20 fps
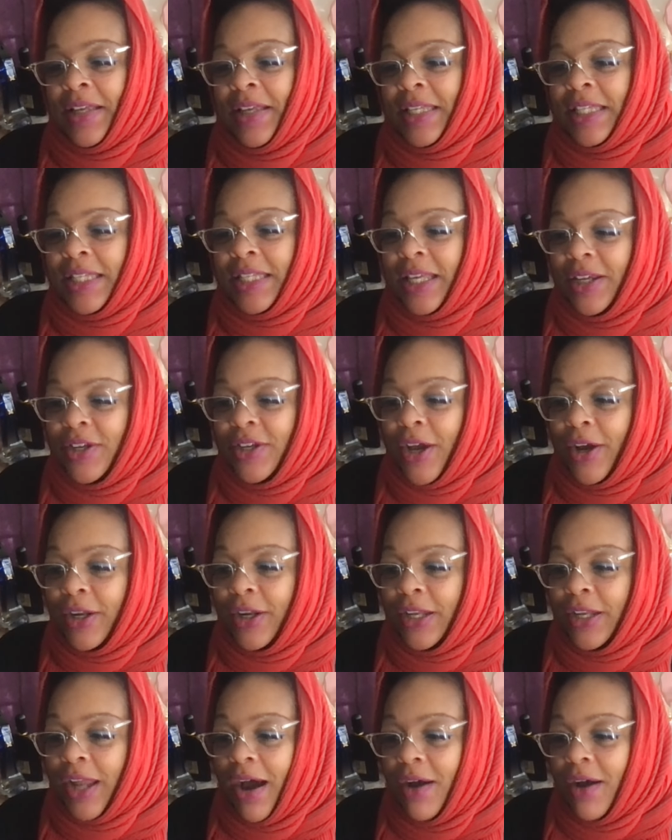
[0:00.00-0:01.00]
Sitting
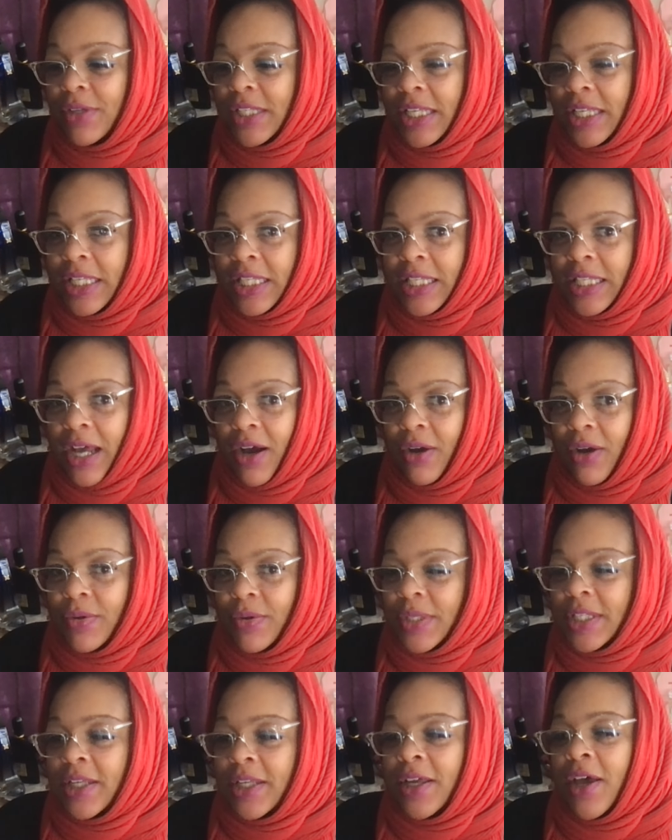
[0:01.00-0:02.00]
there, lost in
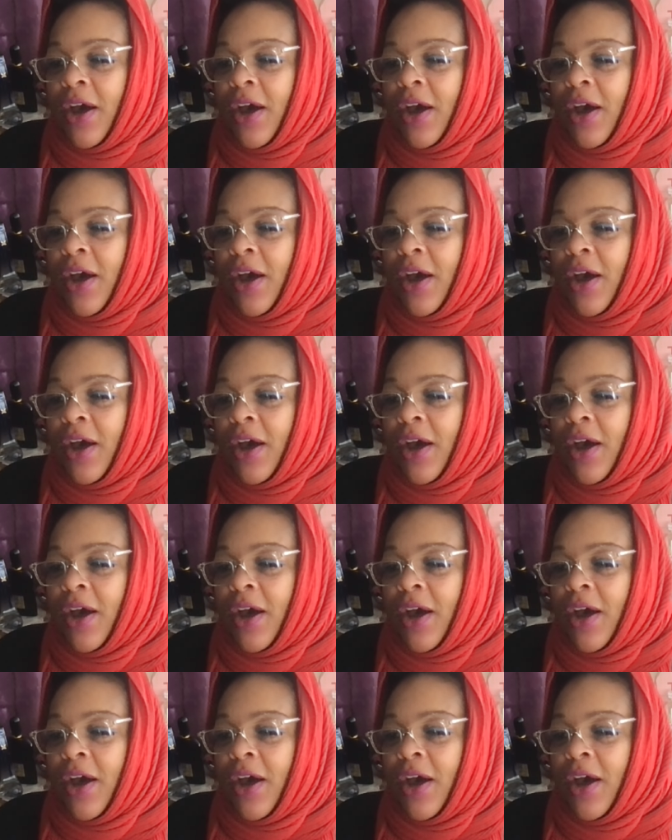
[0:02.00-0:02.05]
sauce.